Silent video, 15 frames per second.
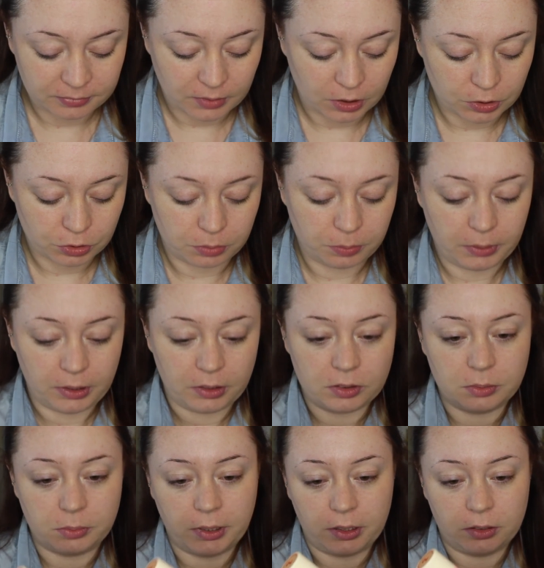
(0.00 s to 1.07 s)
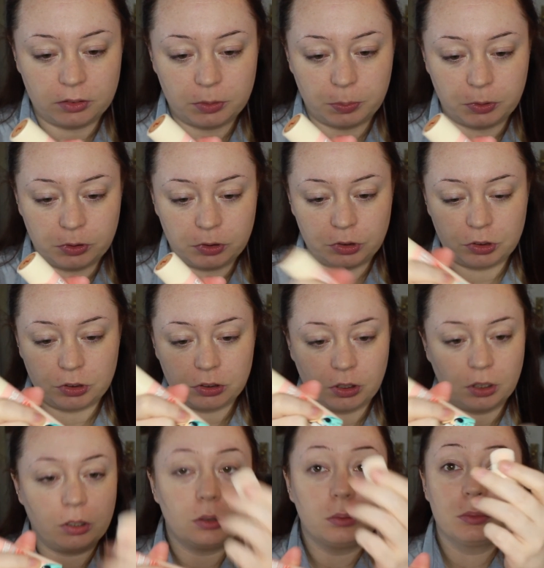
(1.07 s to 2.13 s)
I shouldn't be using my own sponge.
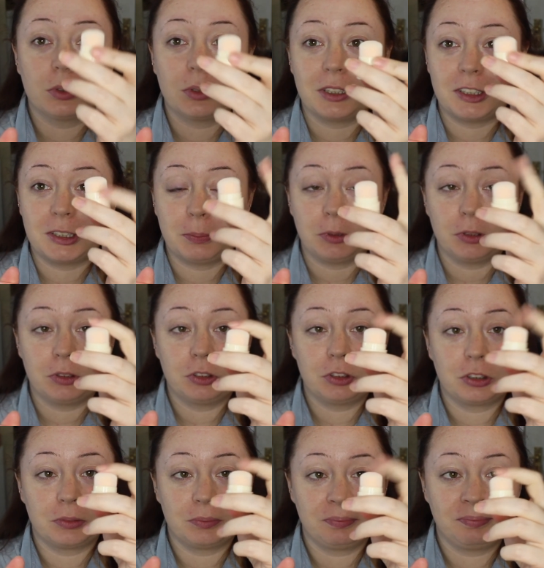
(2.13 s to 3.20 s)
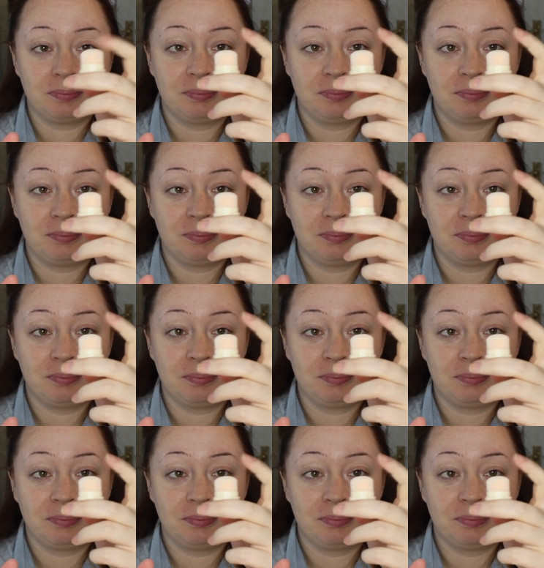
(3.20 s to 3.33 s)
It comes with its sponge.